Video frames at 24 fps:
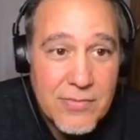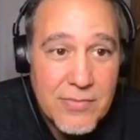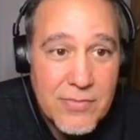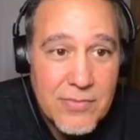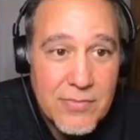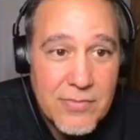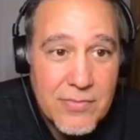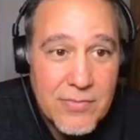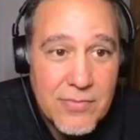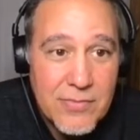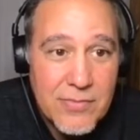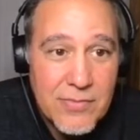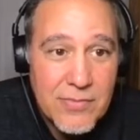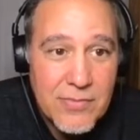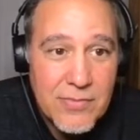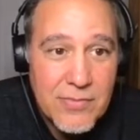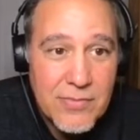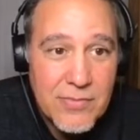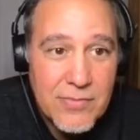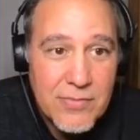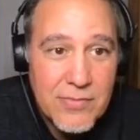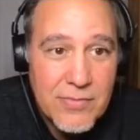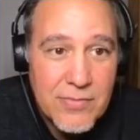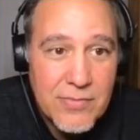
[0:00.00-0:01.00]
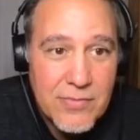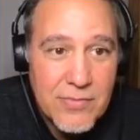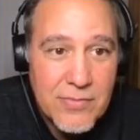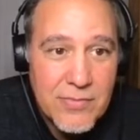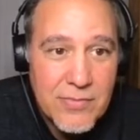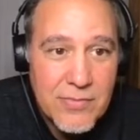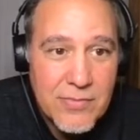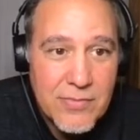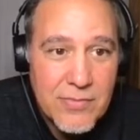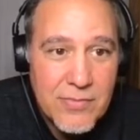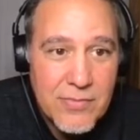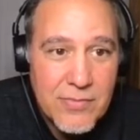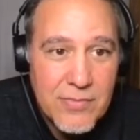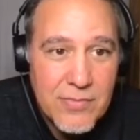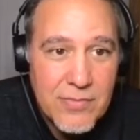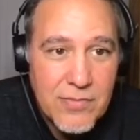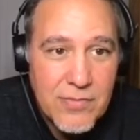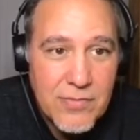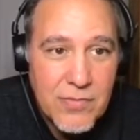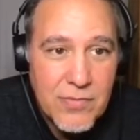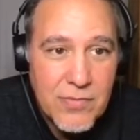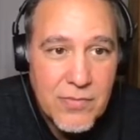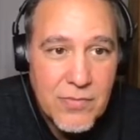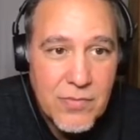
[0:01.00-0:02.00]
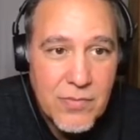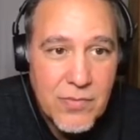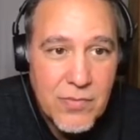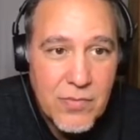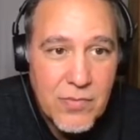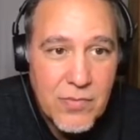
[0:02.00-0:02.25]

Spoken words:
[no speech]